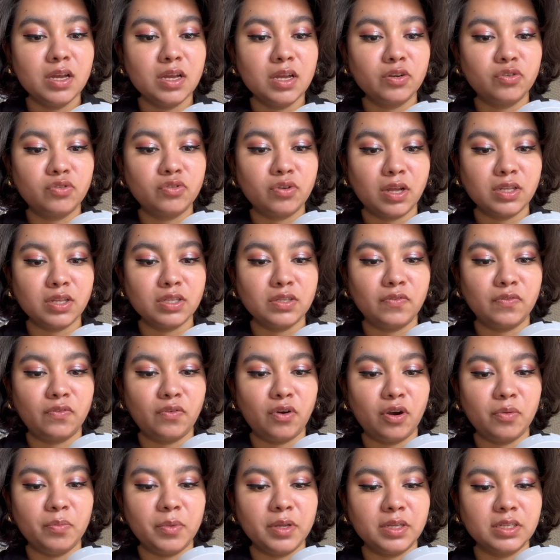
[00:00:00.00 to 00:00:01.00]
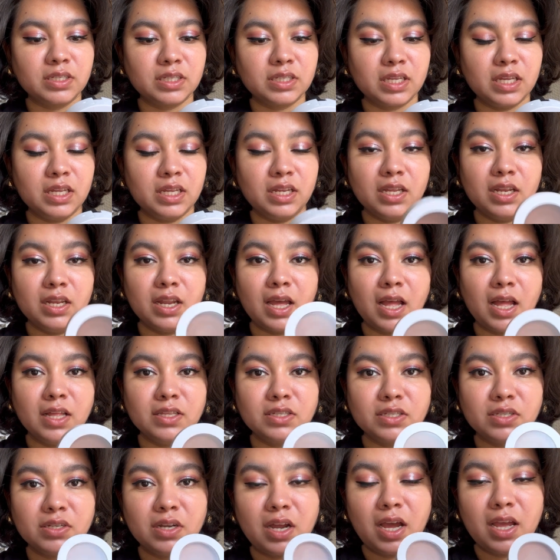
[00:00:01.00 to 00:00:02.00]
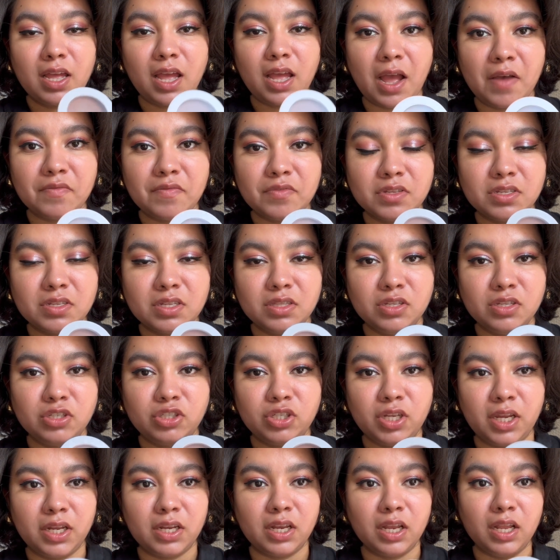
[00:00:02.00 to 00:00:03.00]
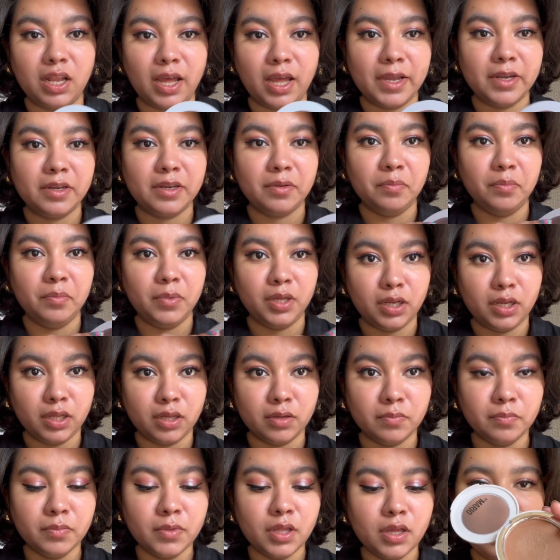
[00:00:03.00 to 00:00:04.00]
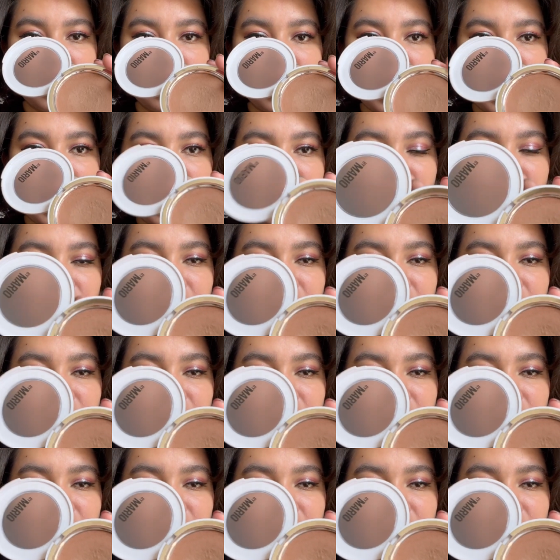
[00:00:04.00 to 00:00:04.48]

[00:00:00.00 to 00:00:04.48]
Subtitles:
Transforming Skin Enhancer. I have this in the shade Light Medium. Ever